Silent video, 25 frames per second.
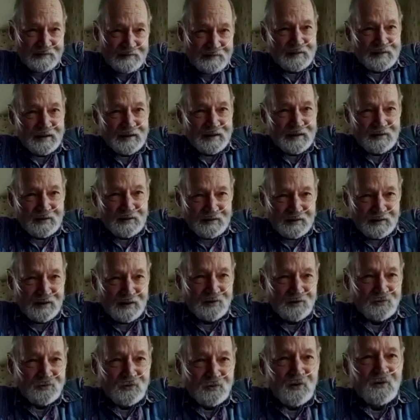that
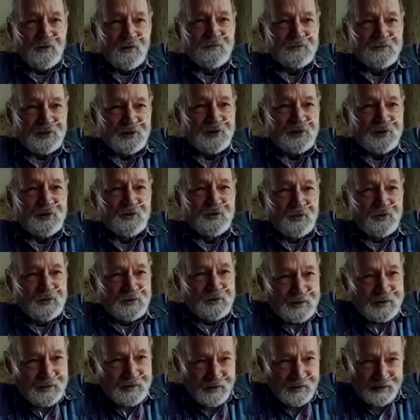drove to school
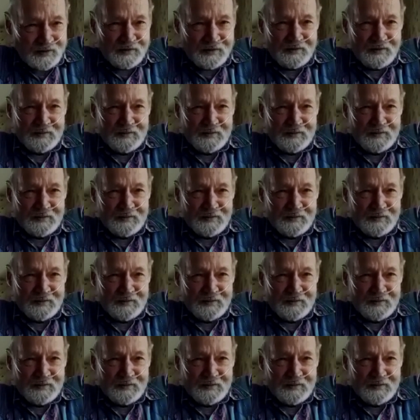legally.